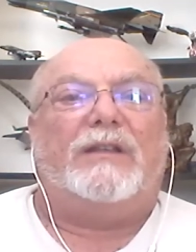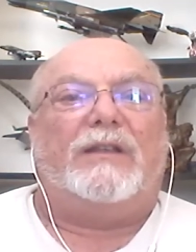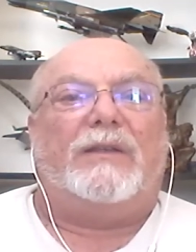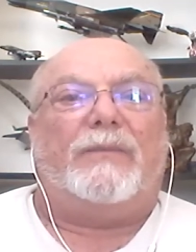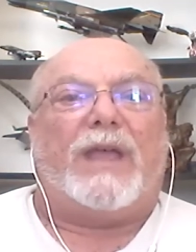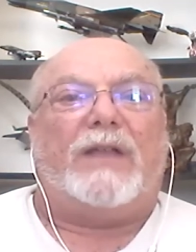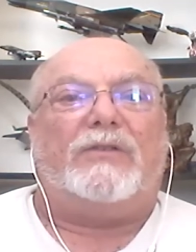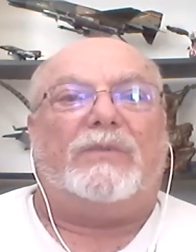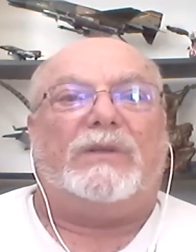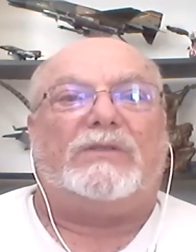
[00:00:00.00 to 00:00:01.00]
man,
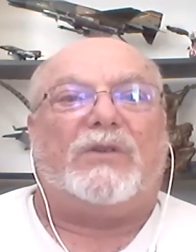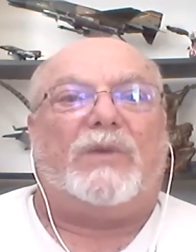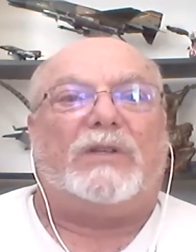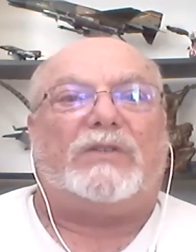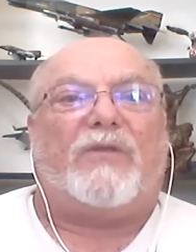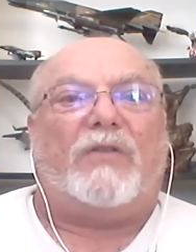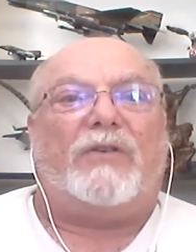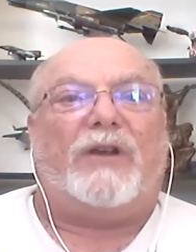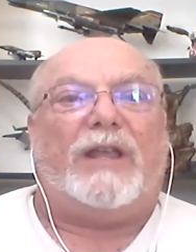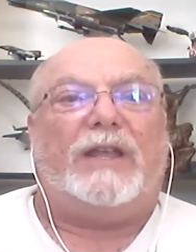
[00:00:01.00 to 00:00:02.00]
you'd be so much
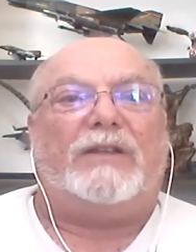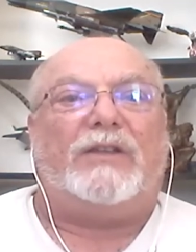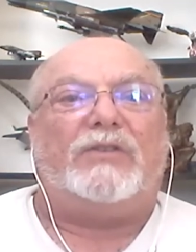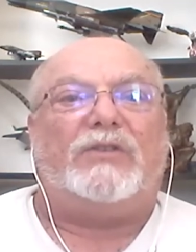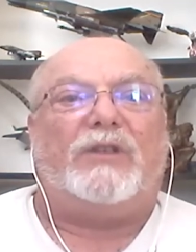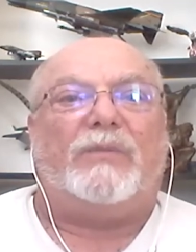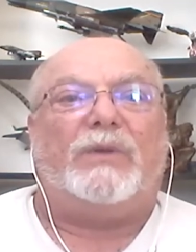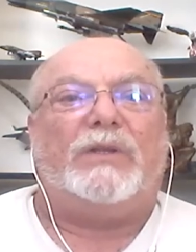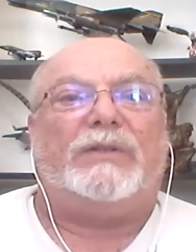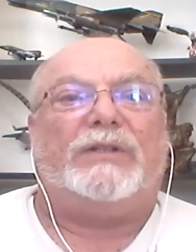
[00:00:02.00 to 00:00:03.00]
farther ahead because you could
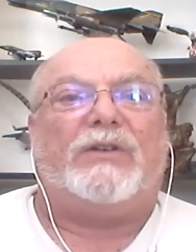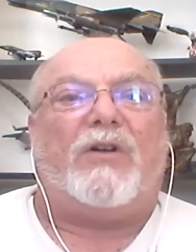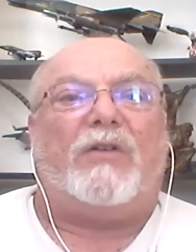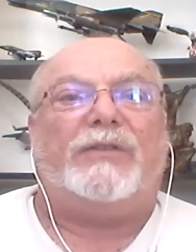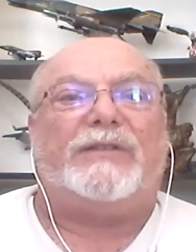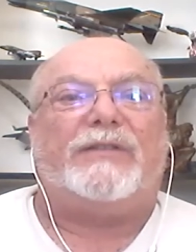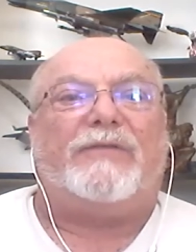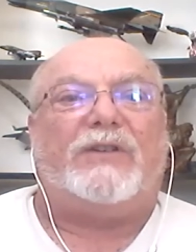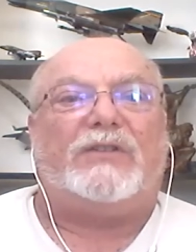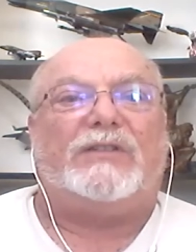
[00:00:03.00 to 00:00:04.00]
build in all these
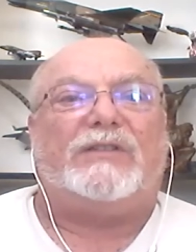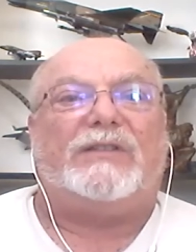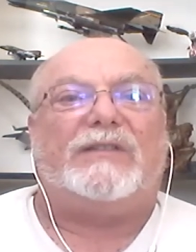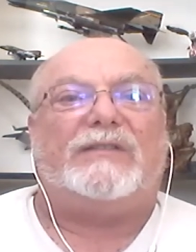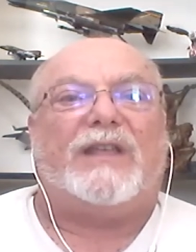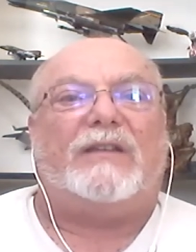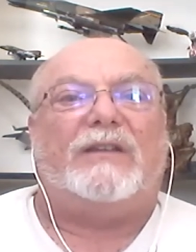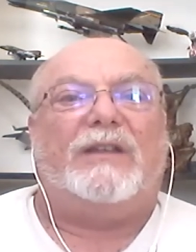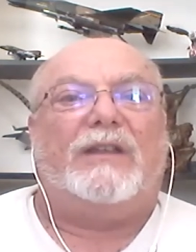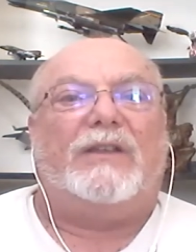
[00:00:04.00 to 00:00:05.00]
efficiencies that
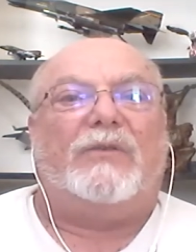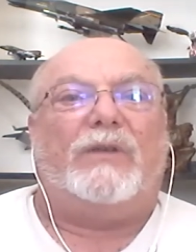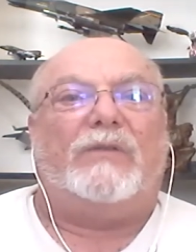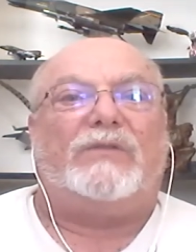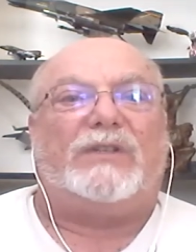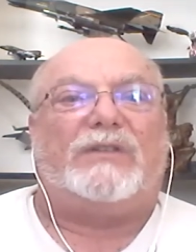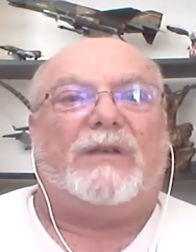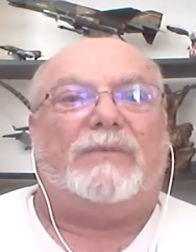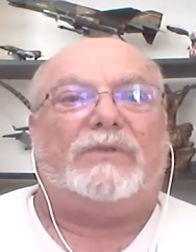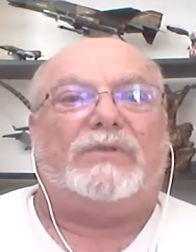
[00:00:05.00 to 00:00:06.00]
we've just
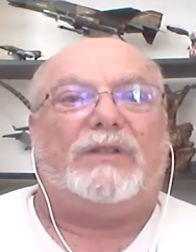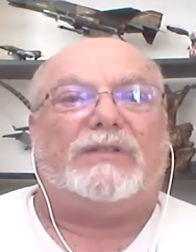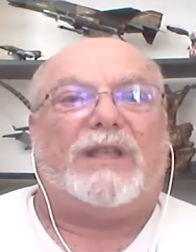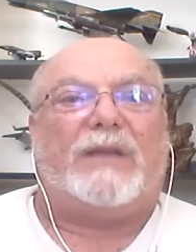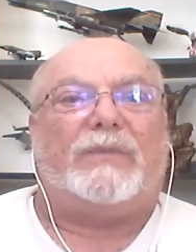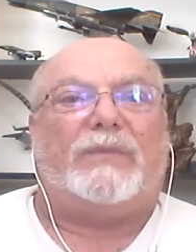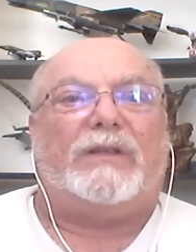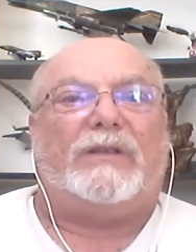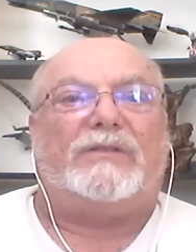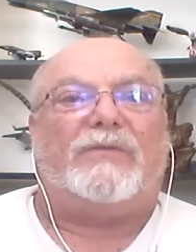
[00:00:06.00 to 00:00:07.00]
come to accept
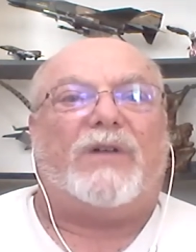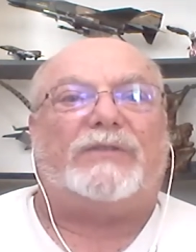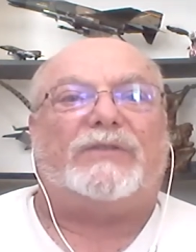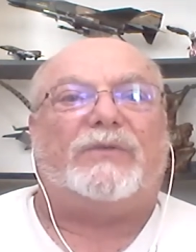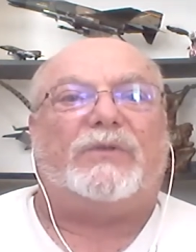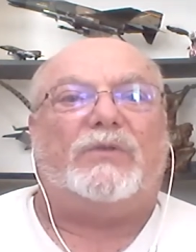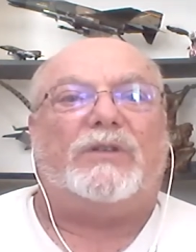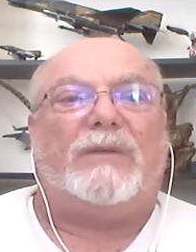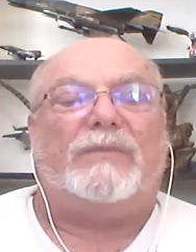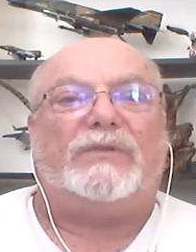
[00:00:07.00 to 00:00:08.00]
because fossil fuel
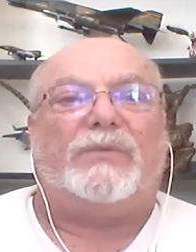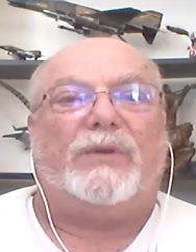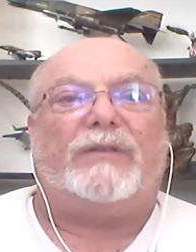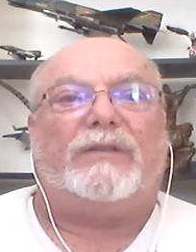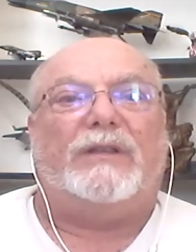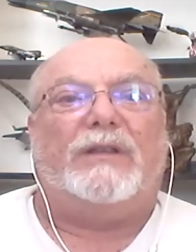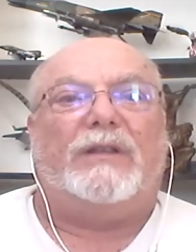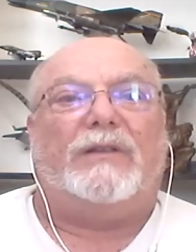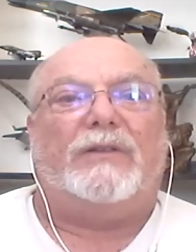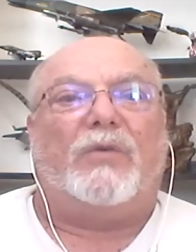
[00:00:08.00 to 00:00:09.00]
comes with
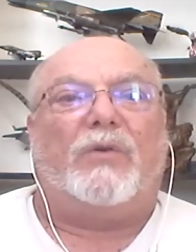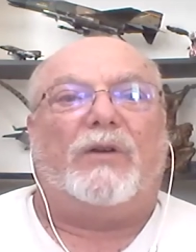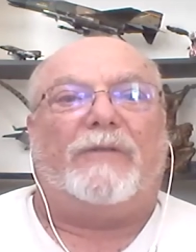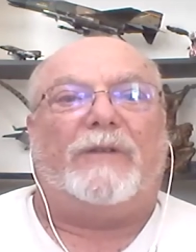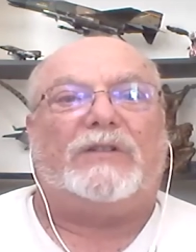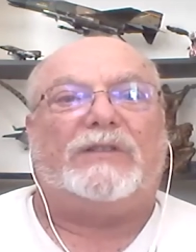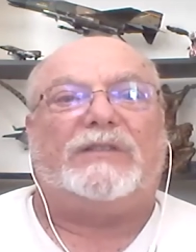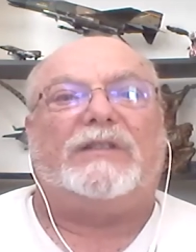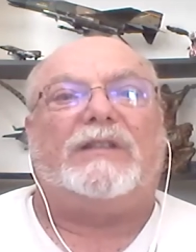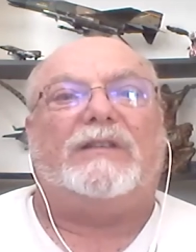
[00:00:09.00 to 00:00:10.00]
lower
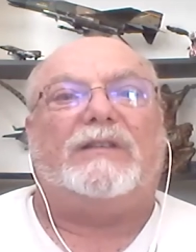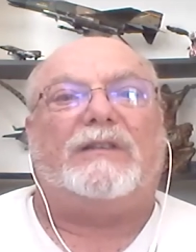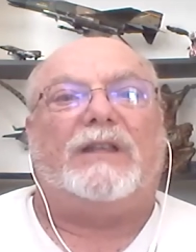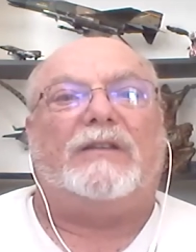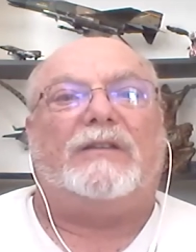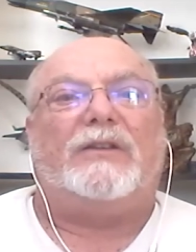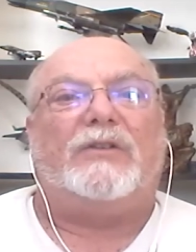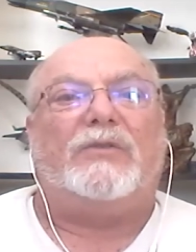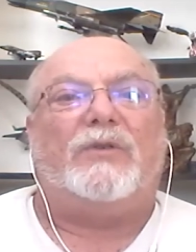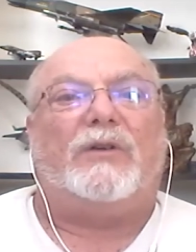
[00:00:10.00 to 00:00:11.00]
efficiency than the
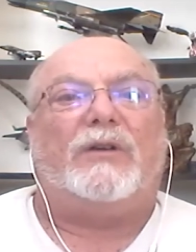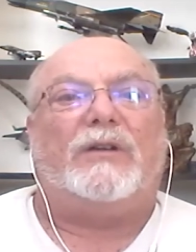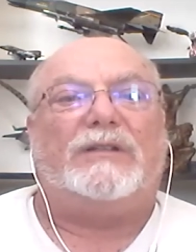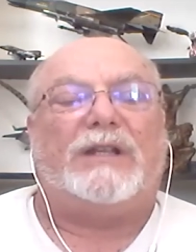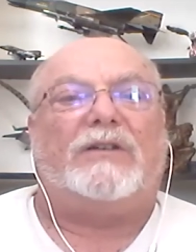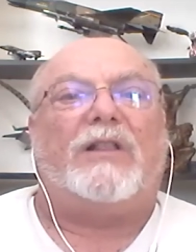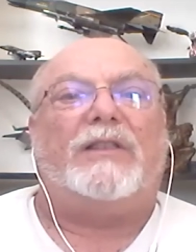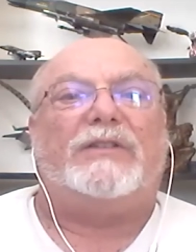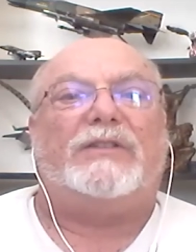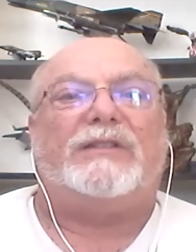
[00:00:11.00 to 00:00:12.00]
newer
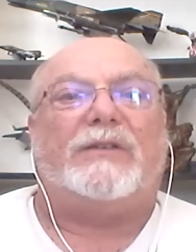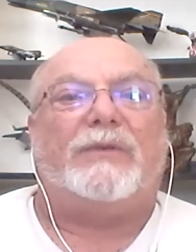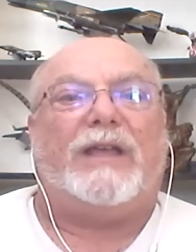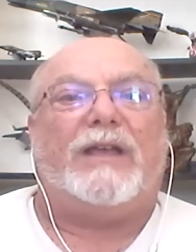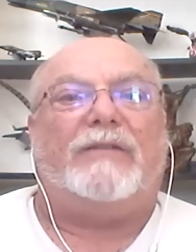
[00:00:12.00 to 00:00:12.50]
technologies that we have.